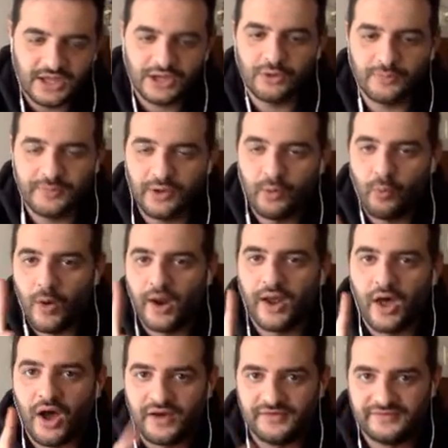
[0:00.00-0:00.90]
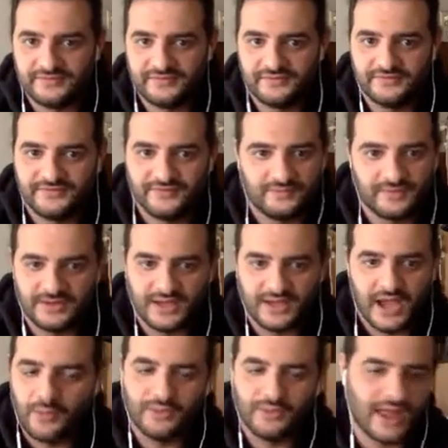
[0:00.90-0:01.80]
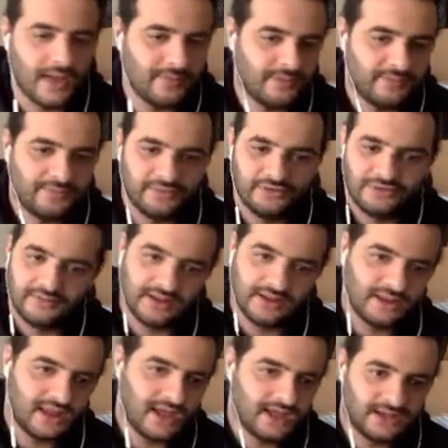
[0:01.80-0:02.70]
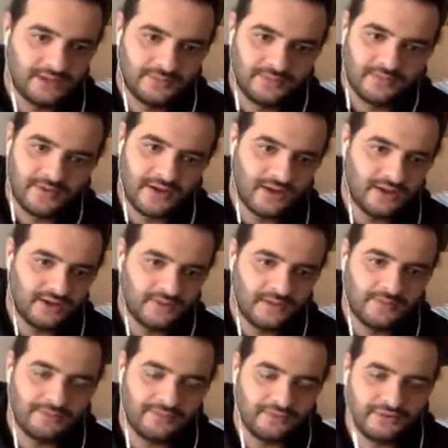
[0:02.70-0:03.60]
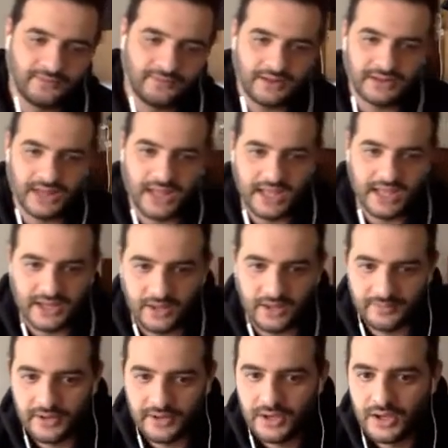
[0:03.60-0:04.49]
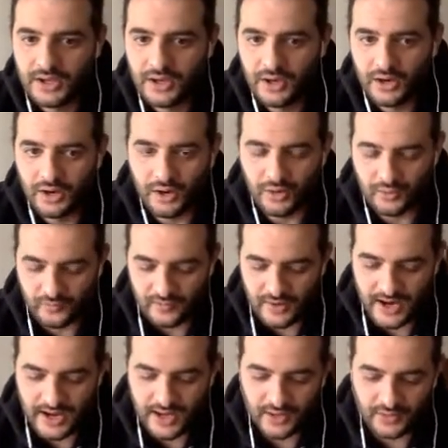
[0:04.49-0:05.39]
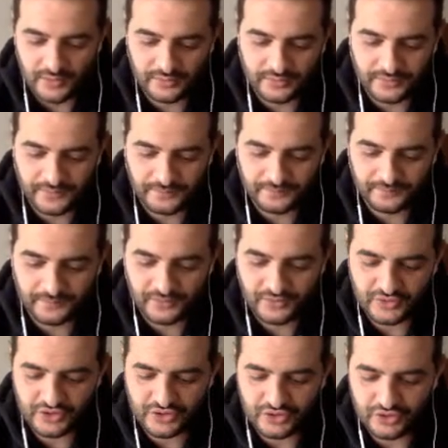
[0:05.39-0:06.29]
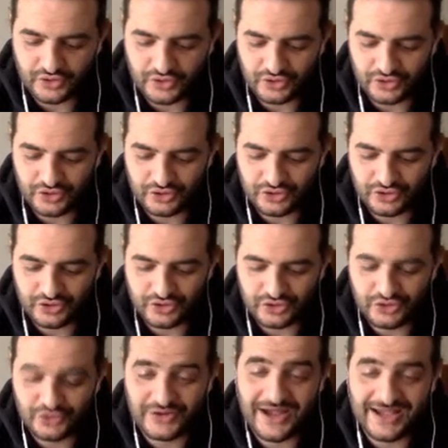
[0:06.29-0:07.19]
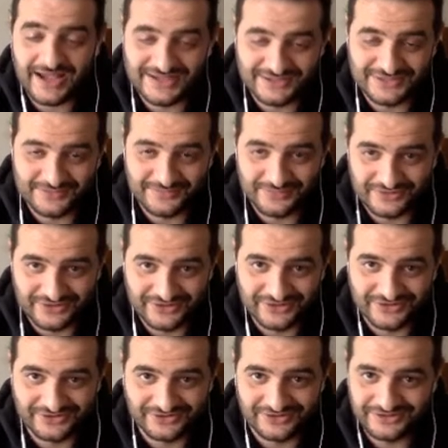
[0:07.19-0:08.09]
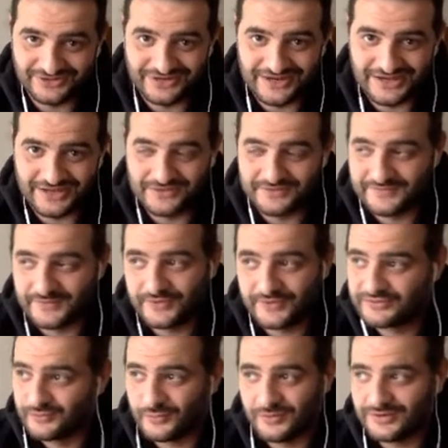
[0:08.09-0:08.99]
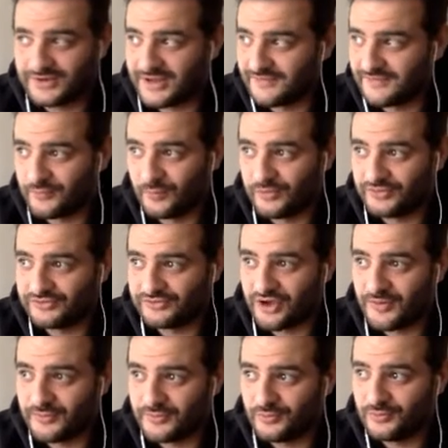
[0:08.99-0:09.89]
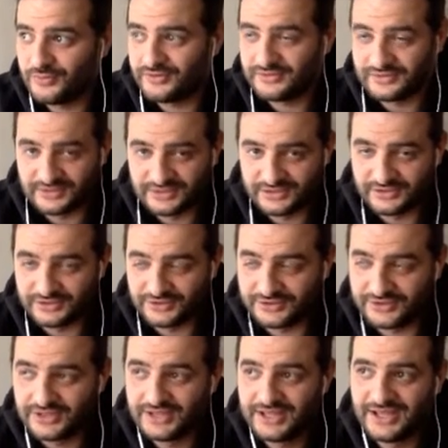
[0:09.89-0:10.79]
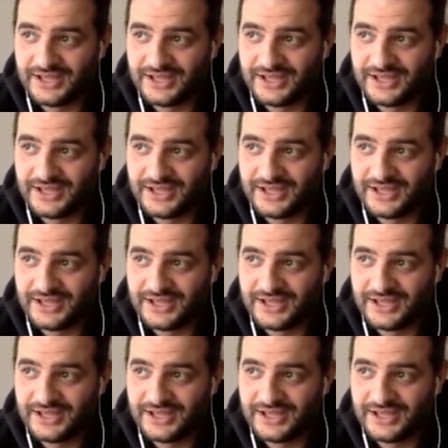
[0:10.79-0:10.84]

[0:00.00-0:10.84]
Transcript: He'll be a one-off for me. I will not be building my lineup around him. I'm building my lineup around two guys in particular. And the first one, everyone's on me with Lillard.